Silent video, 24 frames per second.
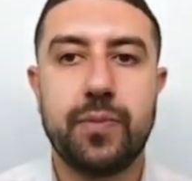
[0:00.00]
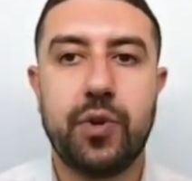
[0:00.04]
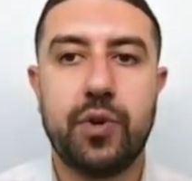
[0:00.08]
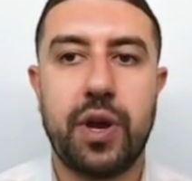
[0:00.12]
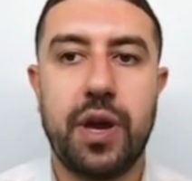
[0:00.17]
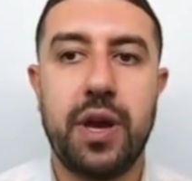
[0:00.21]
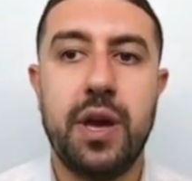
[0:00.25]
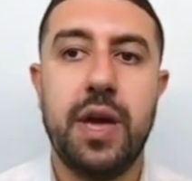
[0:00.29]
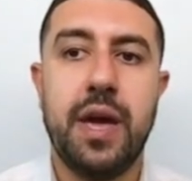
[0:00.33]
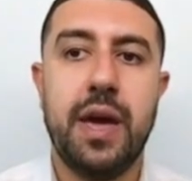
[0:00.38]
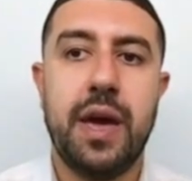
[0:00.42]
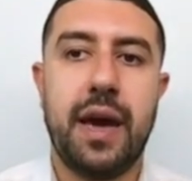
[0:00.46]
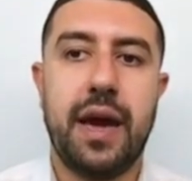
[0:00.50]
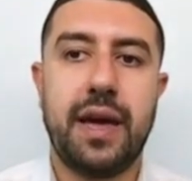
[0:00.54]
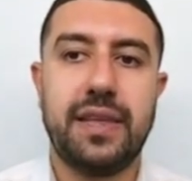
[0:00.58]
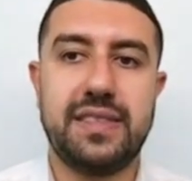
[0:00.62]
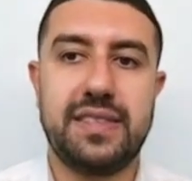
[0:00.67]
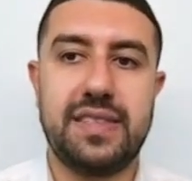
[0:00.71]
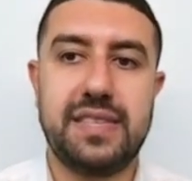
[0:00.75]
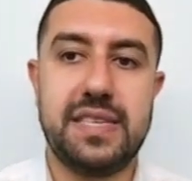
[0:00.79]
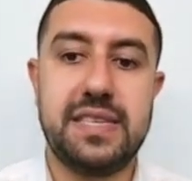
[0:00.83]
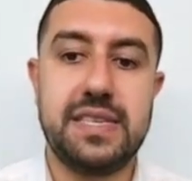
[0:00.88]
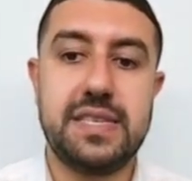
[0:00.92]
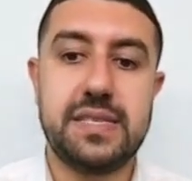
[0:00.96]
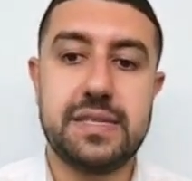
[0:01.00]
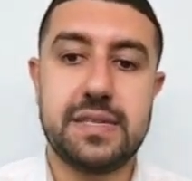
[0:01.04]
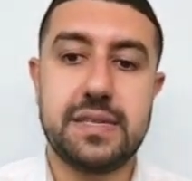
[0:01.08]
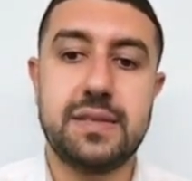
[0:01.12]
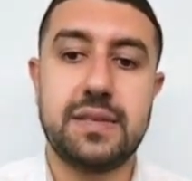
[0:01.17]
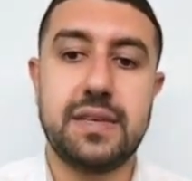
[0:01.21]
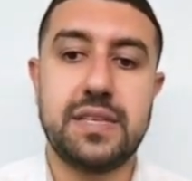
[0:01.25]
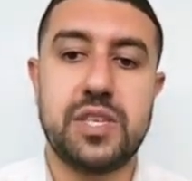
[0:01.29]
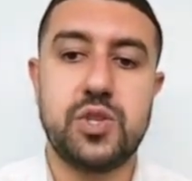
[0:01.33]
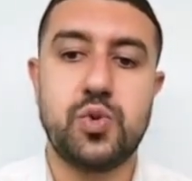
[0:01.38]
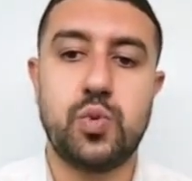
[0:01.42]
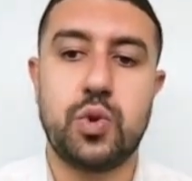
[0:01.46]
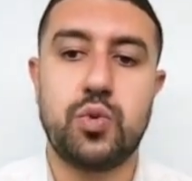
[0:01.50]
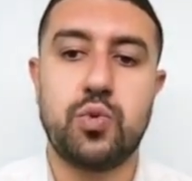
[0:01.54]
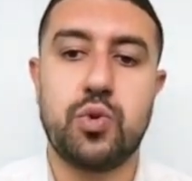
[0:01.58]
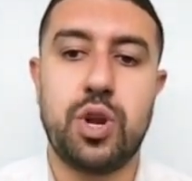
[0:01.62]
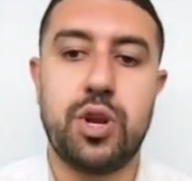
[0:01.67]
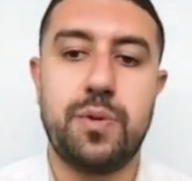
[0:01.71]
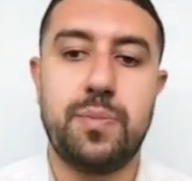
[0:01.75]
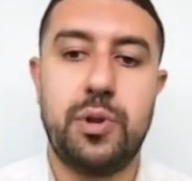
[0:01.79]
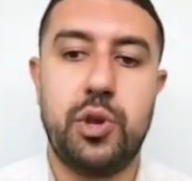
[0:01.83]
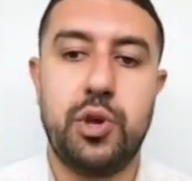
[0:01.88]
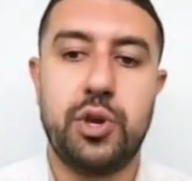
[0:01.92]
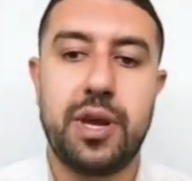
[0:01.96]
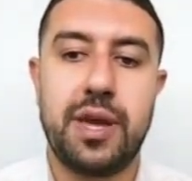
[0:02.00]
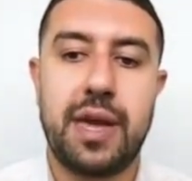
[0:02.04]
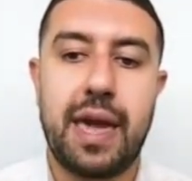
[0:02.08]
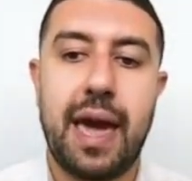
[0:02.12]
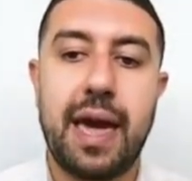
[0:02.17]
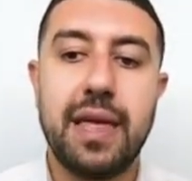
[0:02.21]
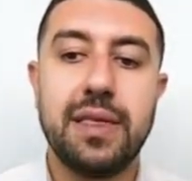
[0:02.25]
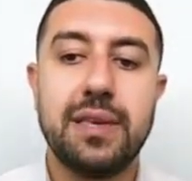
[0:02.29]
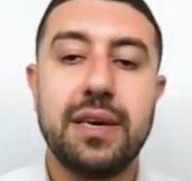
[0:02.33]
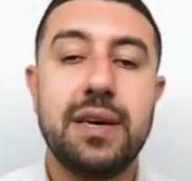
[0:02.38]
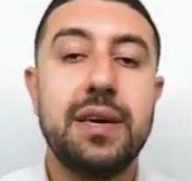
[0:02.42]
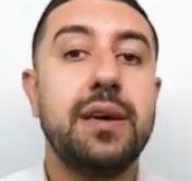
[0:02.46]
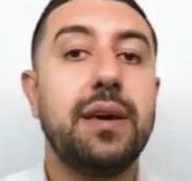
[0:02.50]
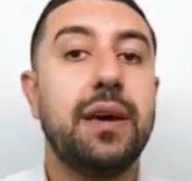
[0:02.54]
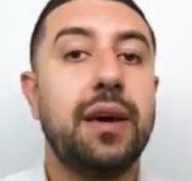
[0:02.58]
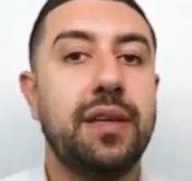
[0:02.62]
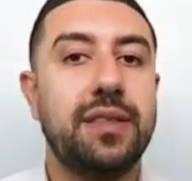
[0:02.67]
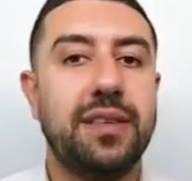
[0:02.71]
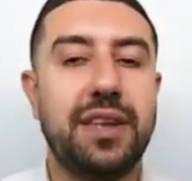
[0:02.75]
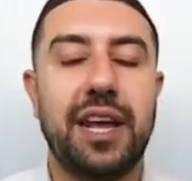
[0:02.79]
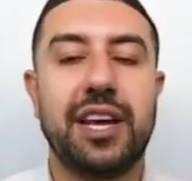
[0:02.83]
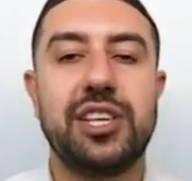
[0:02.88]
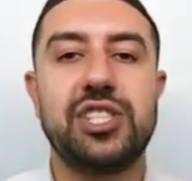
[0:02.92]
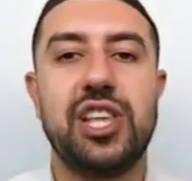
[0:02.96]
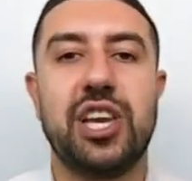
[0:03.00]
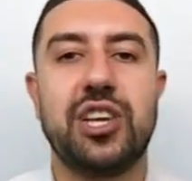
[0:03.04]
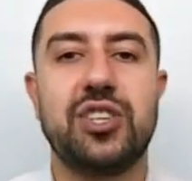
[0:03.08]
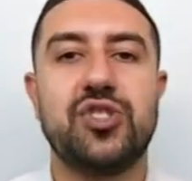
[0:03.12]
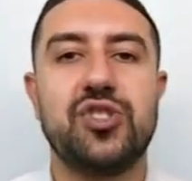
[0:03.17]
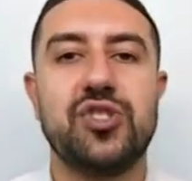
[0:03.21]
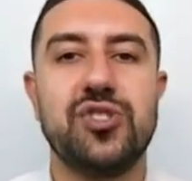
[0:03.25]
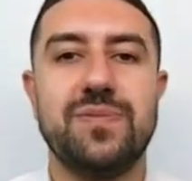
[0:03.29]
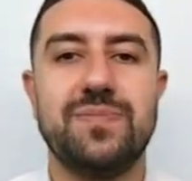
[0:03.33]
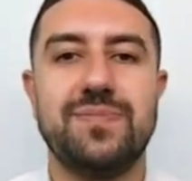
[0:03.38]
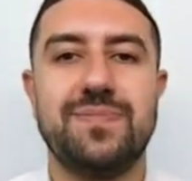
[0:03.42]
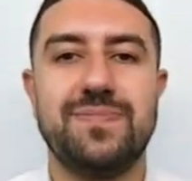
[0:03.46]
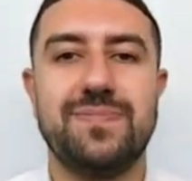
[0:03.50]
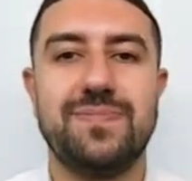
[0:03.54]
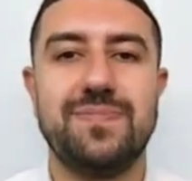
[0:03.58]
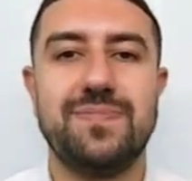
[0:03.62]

Okay. And this is what we're going to be looking at in the next lecture.